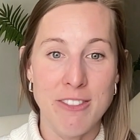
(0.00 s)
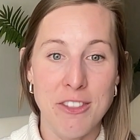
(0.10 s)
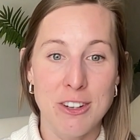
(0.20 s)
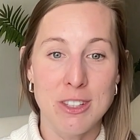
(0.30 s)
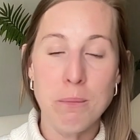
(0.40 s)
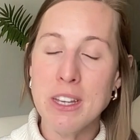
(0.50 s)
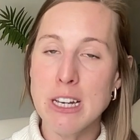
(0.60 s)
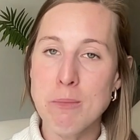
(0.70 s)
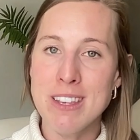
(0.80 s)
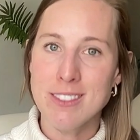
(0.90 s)
And there's something
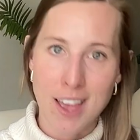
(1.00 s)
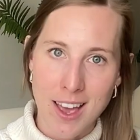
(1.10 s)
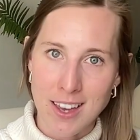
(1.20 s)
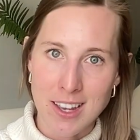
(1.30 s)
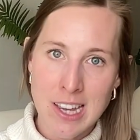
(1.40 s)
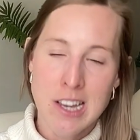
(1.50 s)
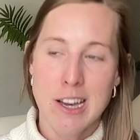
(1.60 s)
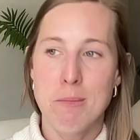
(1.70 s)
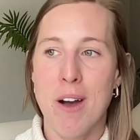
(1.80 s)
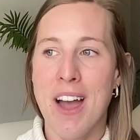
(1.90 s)
to be said
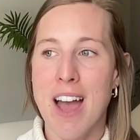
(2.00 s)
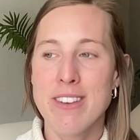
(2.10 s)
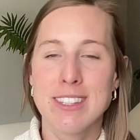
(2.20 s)
about having